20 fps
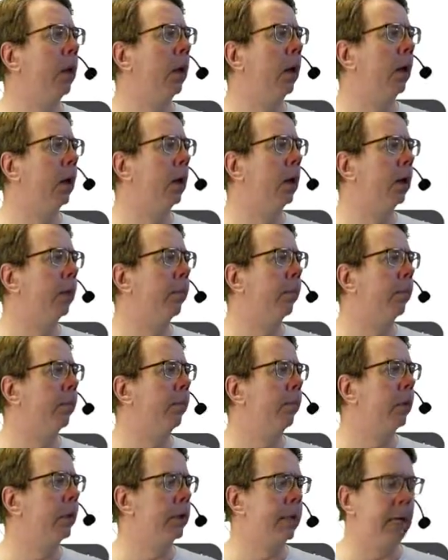
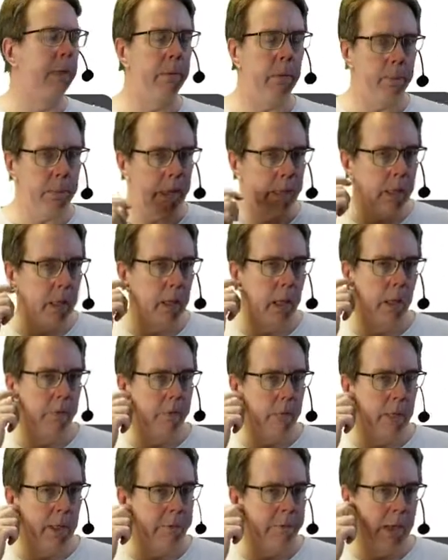Um, the sample pack I
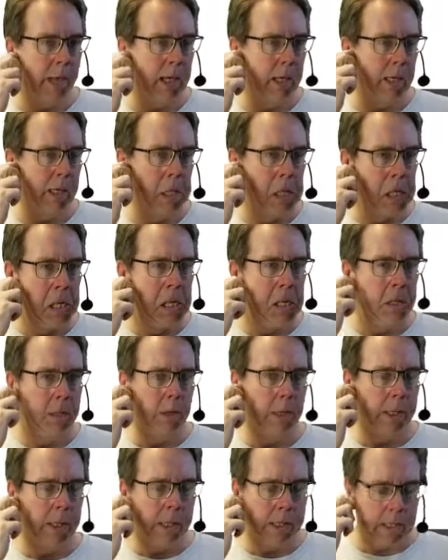got from Lee Valley,
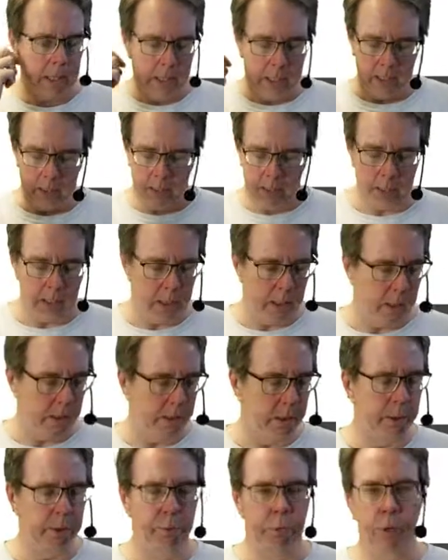so you can get, and the
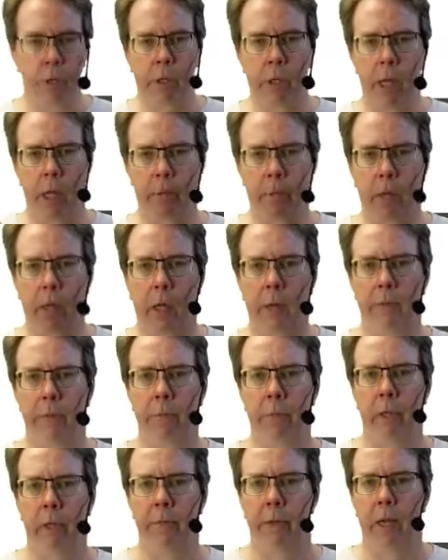uh, the screw type I got
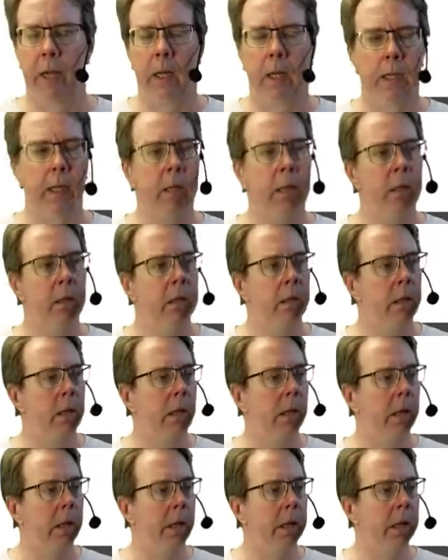from Lee Valley
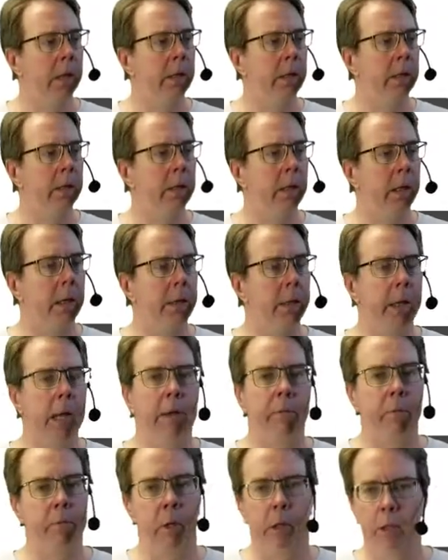and uh, they
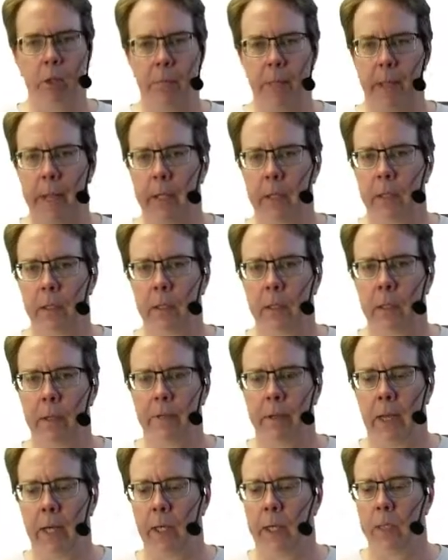have a bunch of magnets at
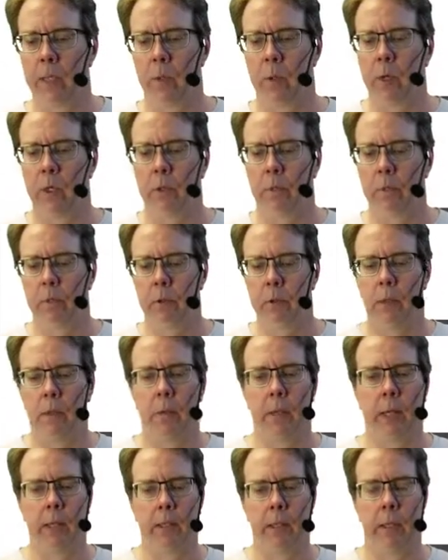Lee Valley as well.
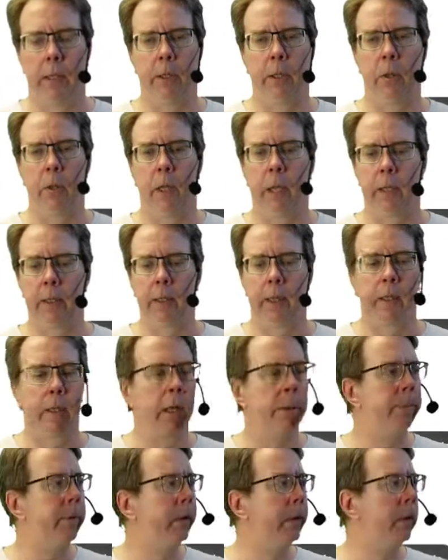So I, I do like
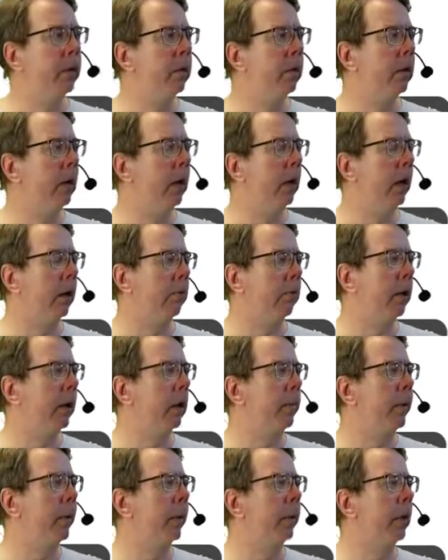that company. I
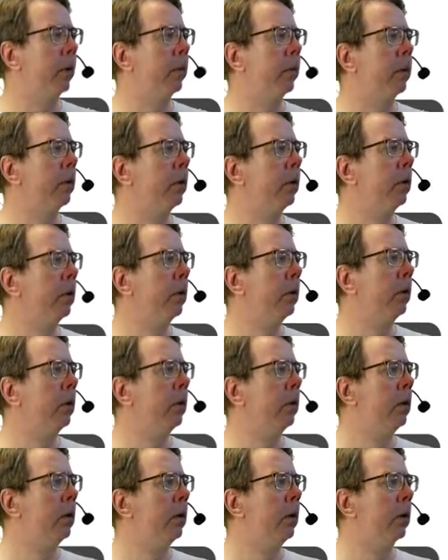recommend that one.
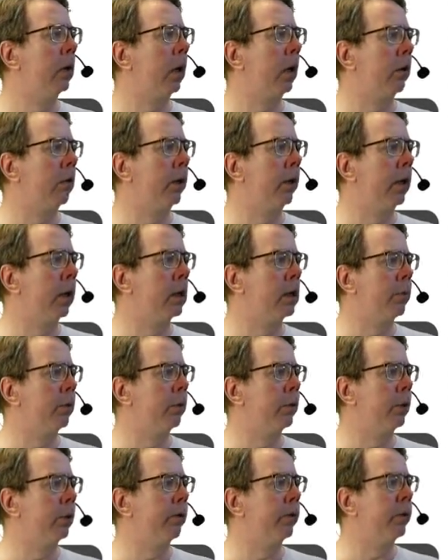They got great
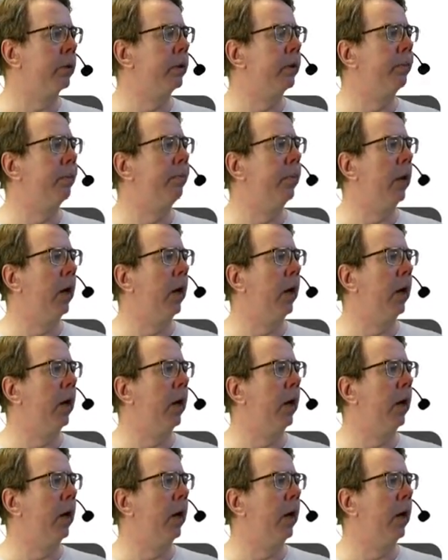customer service.